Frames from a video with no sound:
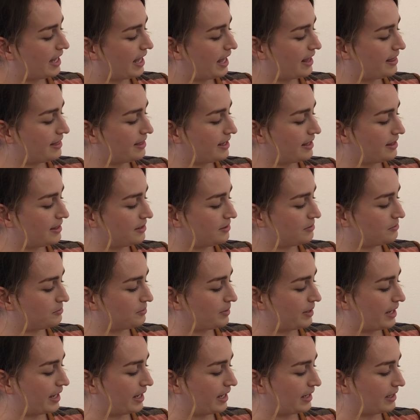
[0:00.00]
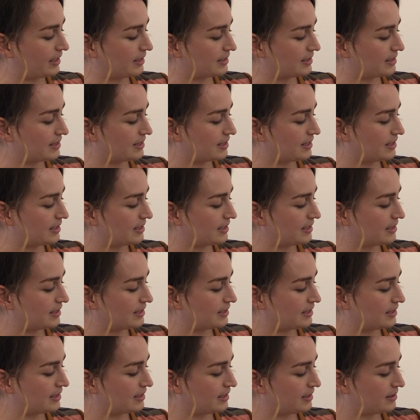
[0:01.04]
and then the wings.
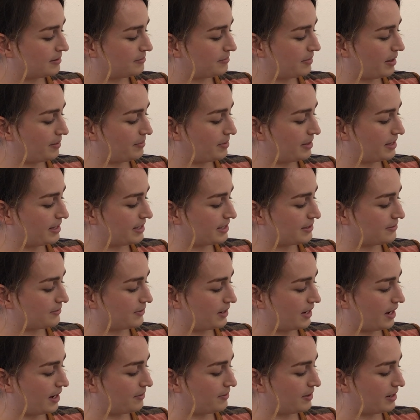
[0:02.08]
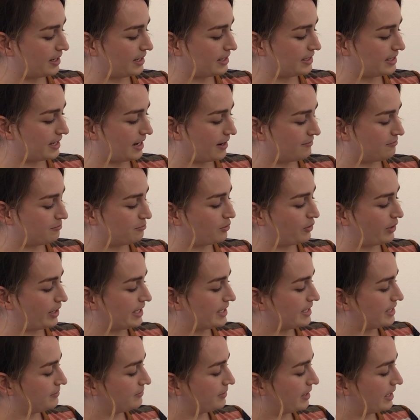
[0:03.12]
Maybe this one I want it to have
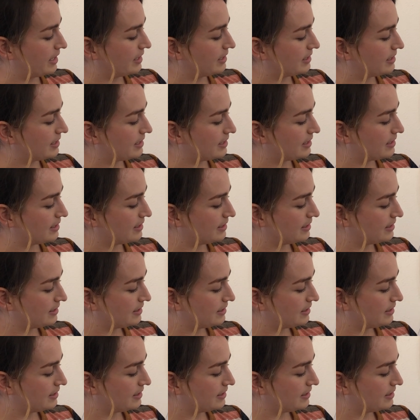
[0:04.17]
pointy wings.